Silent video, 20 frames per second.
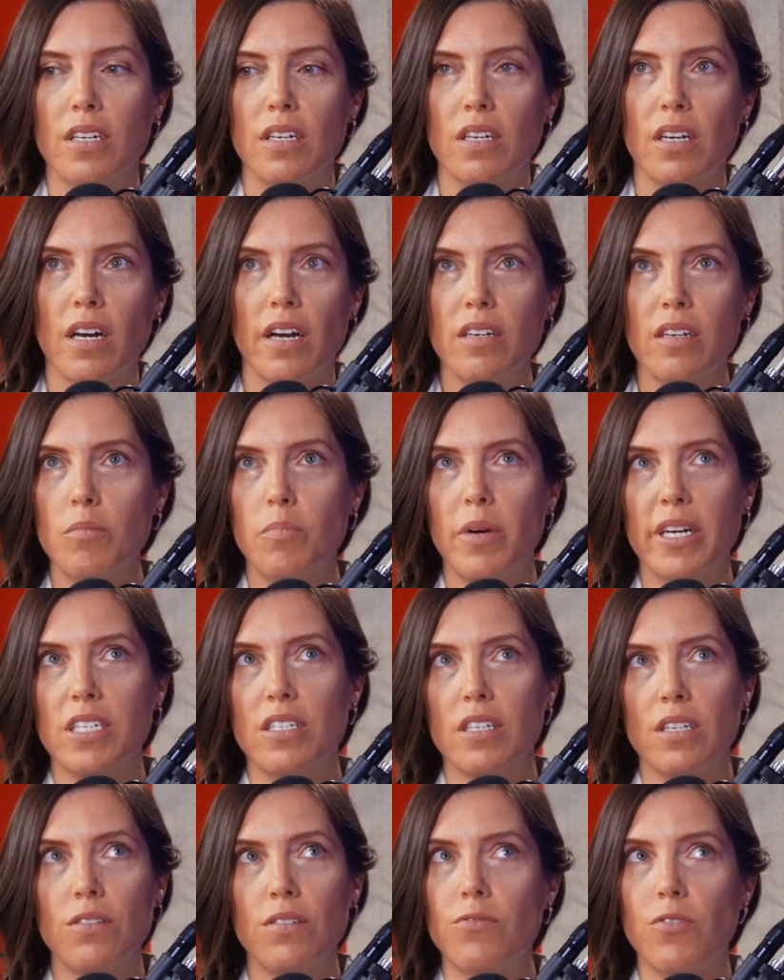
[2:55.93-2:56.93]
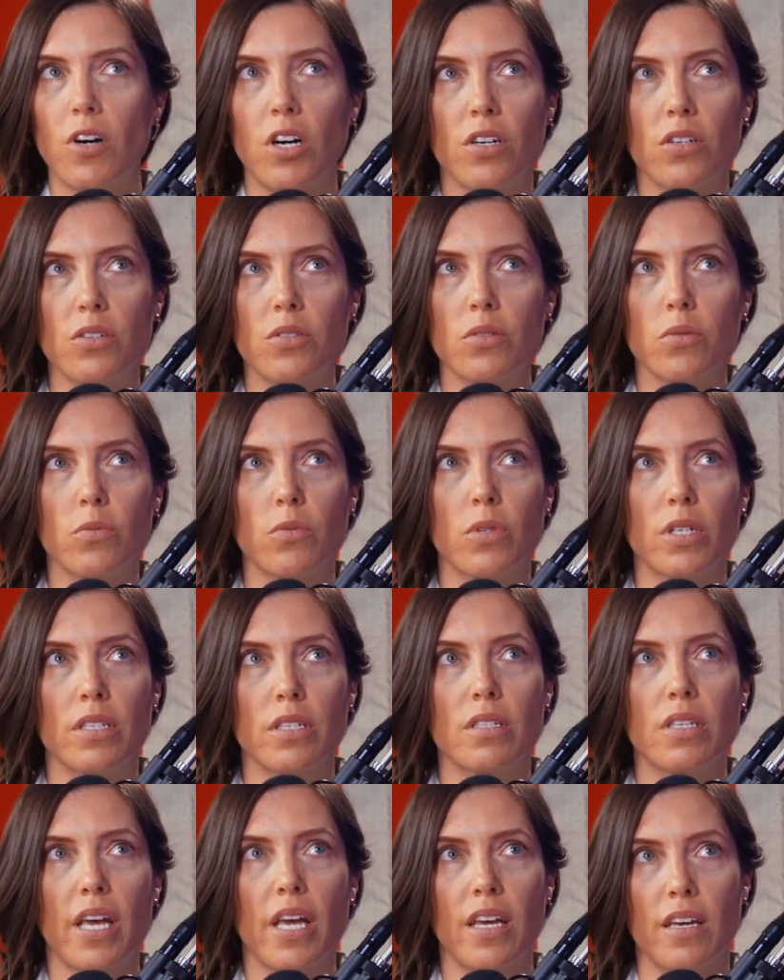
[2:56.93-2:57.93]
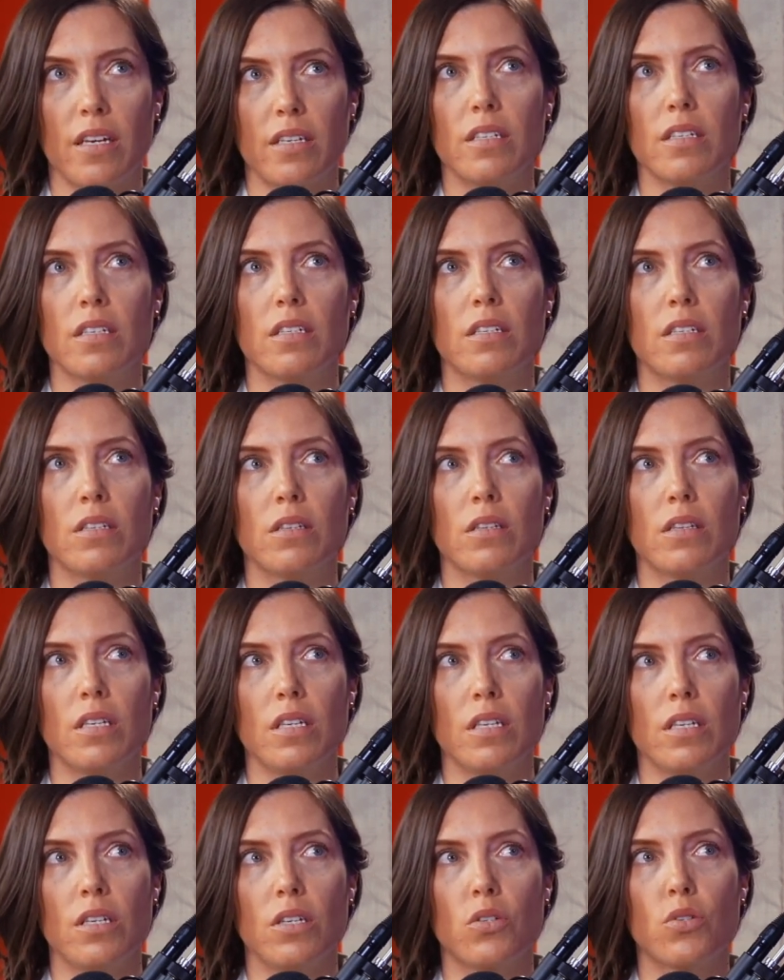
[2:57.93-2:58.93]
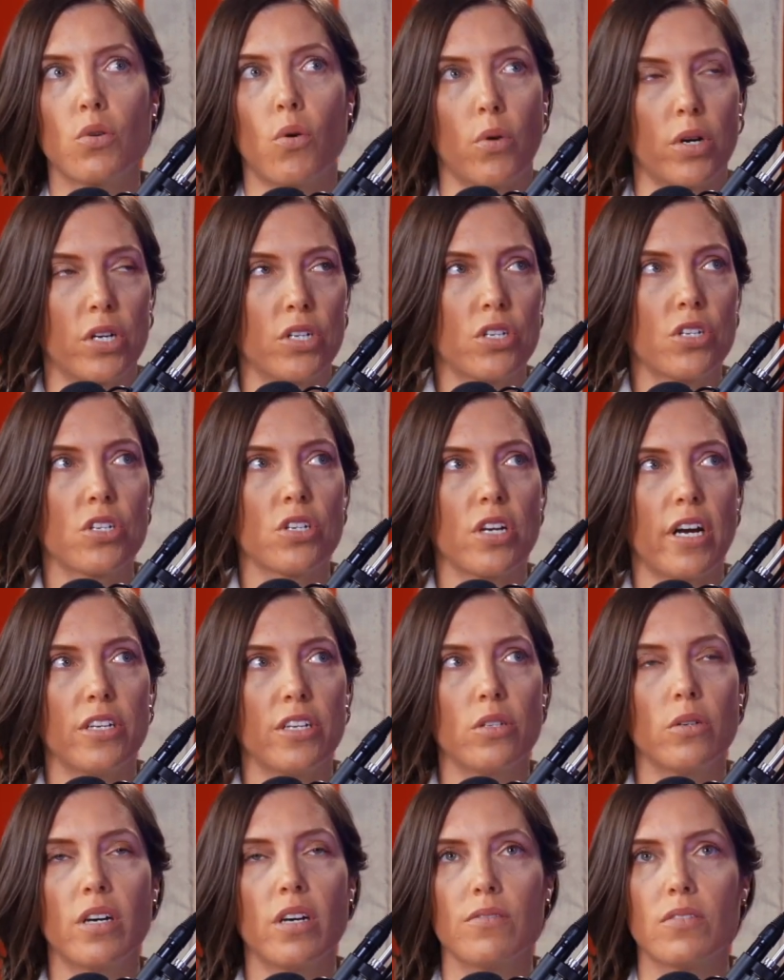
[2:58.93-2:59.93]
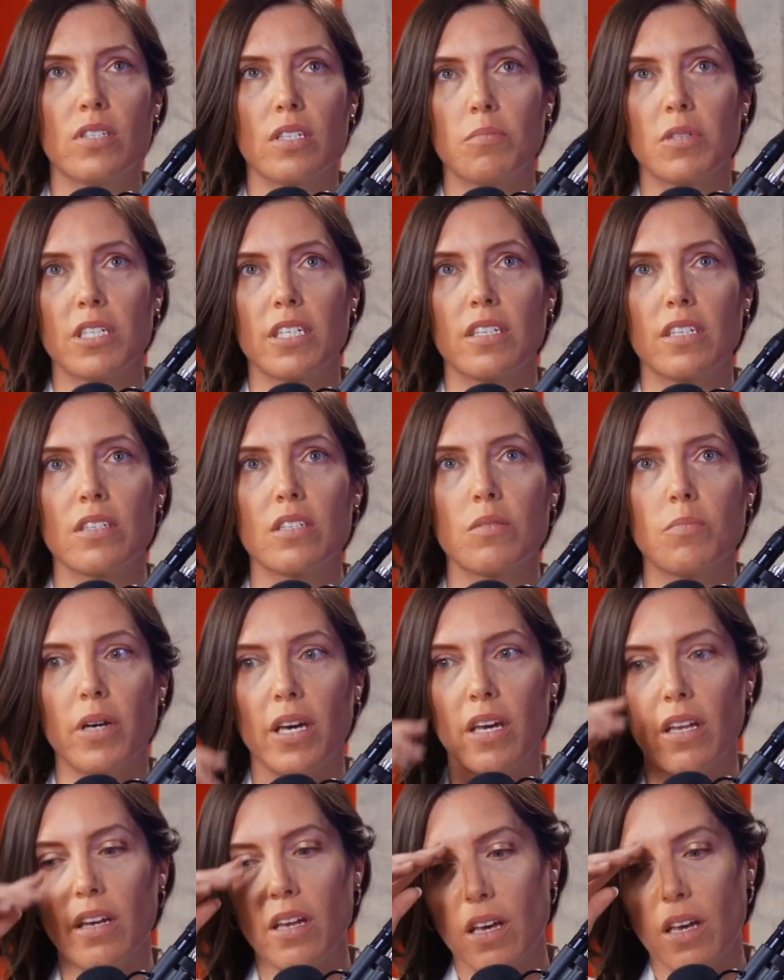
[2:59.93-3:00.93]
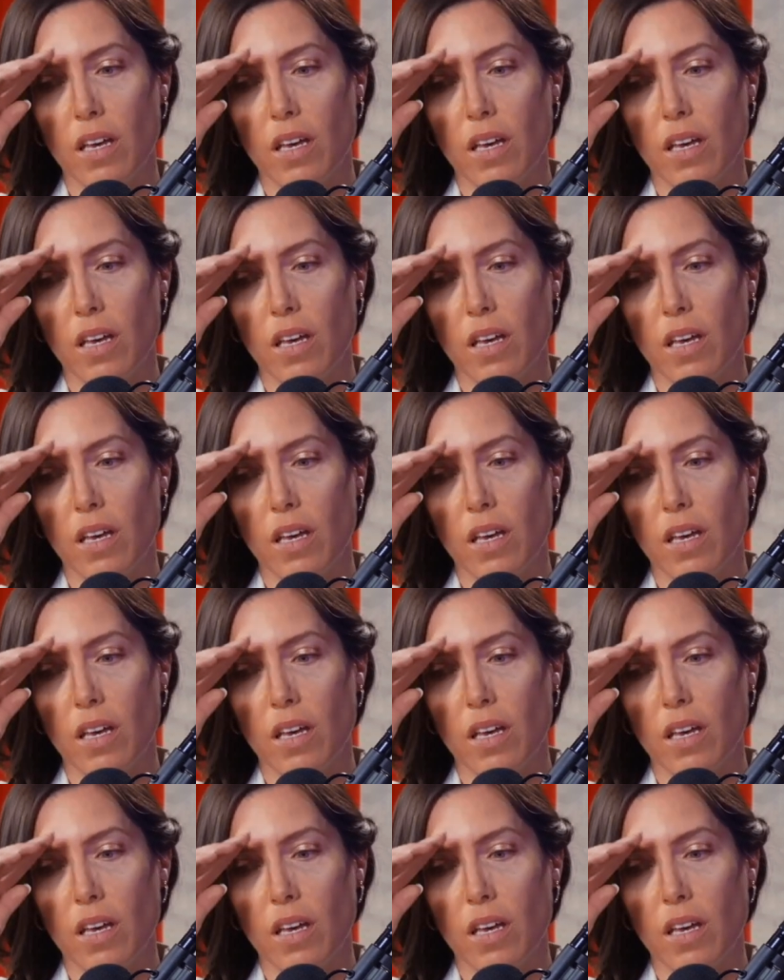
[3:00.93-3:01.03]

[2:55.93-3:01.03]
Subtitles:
kind of by default was handed the torch. I do have siblings, but